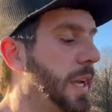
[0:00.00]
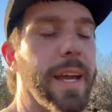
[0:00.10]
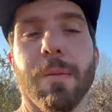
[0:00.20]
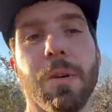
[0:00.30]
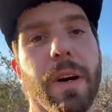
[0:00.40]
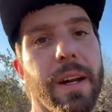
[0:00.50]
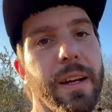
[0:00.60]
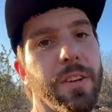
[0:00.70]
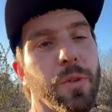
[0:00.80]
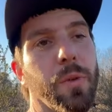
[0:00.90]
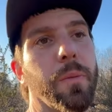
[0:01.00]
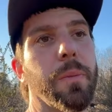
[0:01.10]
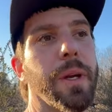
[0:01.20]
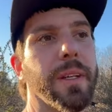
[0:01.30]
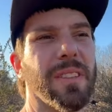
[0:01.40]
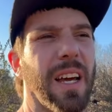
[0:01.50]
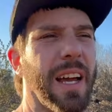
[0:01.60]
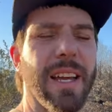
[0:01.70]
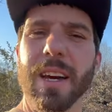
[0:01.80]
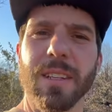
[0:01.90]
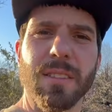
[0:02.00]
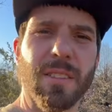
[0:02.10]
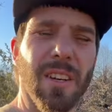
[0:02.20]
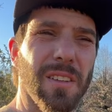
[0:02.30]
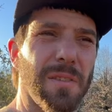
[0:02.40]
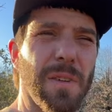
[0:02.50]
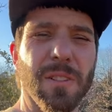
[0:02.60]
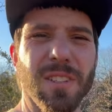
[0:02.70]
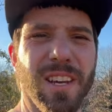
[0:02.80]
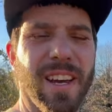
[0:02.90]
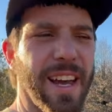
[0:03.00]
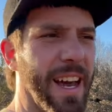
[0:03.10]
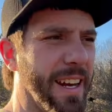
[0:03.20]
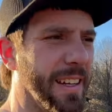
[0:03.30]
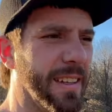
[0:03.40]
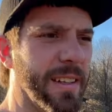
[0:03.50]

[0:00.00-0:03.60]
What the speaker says: And I'm glad I do, because I got it stuck the first day I had it.